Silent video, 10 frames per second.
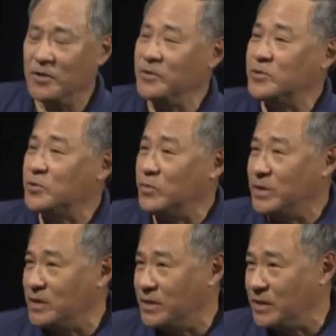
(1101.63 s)
they're
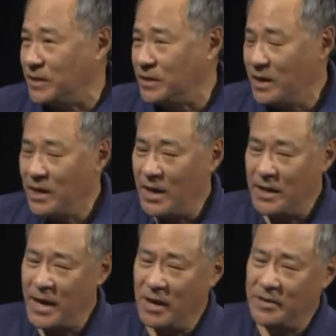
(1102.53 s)
treated and, and
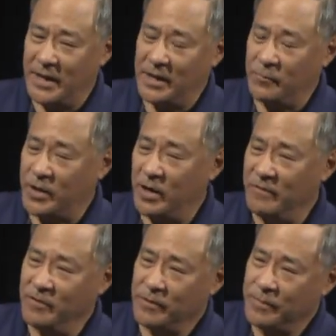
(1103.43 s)
how they can
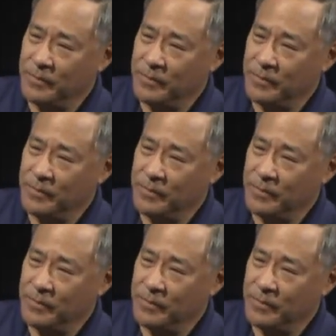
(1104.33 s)
recover.